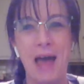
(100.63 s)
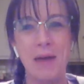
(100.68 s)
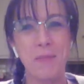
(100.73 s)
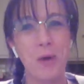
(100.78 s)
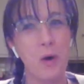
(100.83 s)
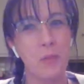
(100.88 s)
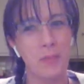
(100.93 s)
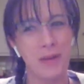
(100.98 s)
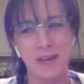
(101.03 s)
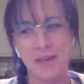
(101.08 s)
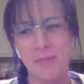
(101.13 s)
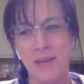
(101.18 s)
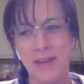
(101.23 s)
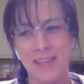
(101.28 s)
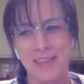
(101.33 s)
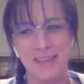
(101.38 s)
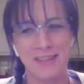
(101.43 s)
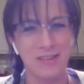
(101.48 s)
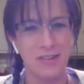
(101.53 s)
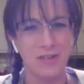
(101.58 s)
I'm hoping to
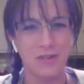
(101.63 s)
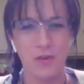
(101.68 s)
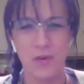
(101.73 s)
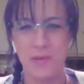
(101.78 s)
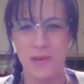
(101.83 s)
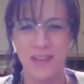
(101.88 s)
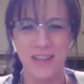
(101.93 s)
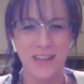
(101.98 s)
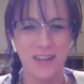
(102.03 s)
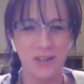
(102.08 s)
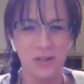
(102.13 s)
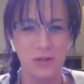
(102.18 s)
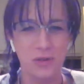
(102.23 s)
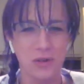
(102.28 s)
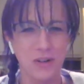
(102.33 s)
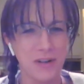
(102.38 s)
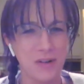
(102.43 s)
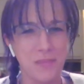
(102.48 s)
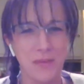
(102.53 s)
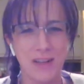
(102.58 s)
make this intro a little
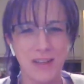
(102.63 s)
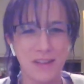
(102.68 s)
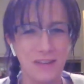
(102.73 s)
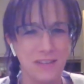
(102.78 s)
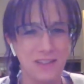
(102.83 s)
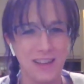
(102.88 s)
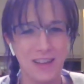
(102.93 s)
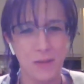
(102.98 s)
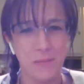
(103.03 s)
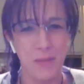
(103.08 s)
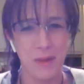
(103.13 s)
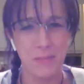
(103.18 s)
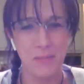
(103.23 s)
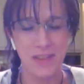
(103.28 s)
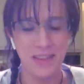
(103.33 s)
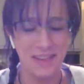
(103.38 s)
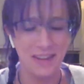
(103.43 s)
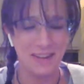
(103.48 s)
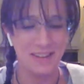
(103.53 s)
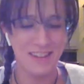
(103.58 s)
shorter, but it looks like it might
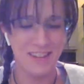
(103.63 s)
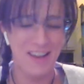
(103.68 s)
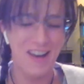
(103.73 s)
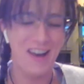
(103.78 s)
be a little